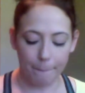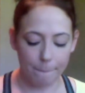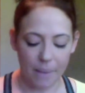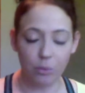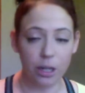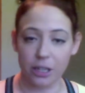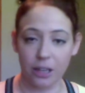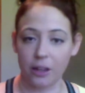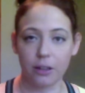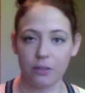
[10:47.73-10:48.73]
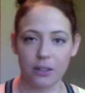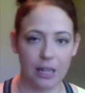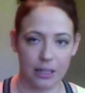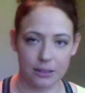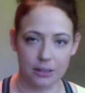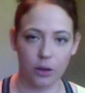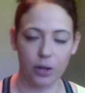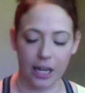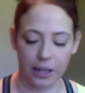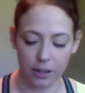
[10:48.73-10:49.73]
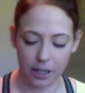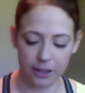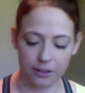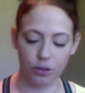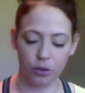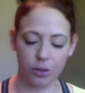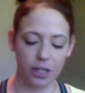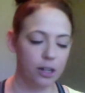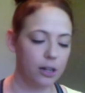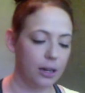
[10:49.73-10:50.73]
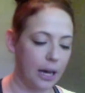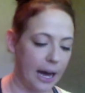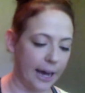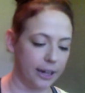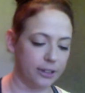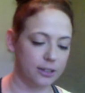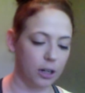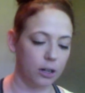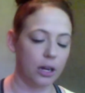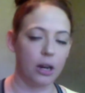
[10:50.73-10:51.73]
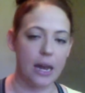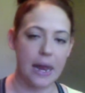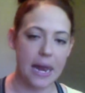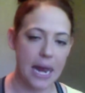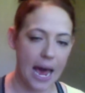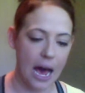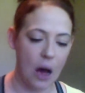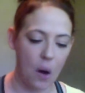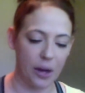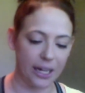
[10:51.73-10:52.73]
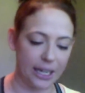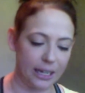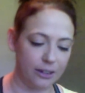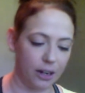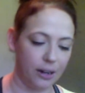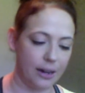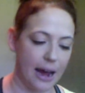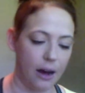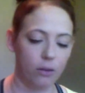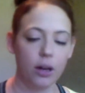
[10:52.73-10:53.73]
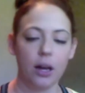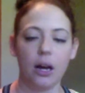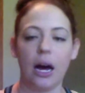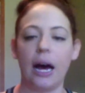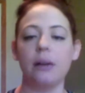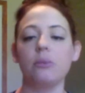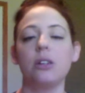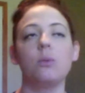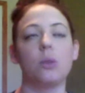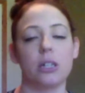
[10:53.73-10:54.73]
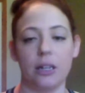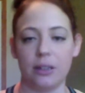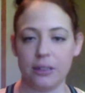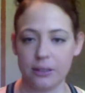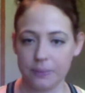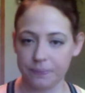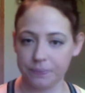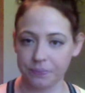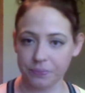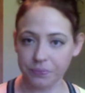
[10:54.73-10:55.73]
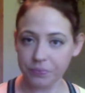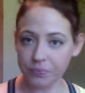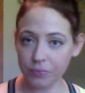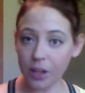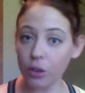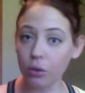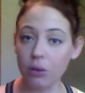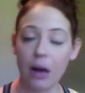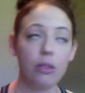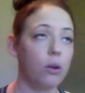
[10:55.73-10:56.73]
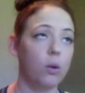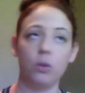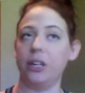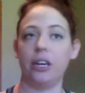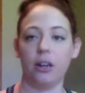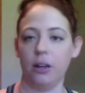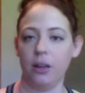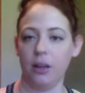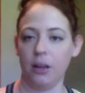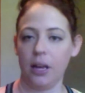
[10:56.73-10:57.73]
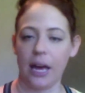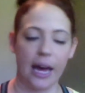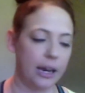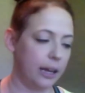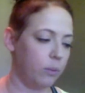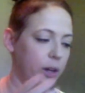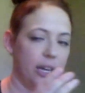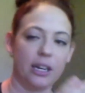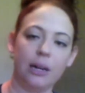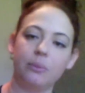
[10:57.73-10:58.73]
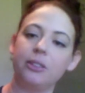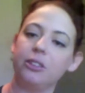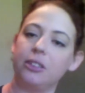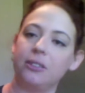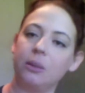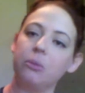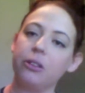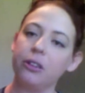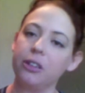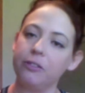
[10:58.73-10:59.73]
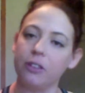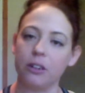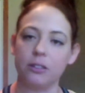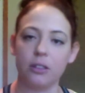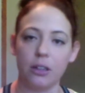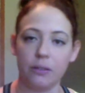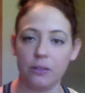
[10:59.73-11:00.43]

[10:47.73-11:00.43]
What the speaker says: going to think of this as, okay, it's a new year, I got to start now and get it done now. I'm going to work on this throughout the whole year. And then when it comes to December 31st of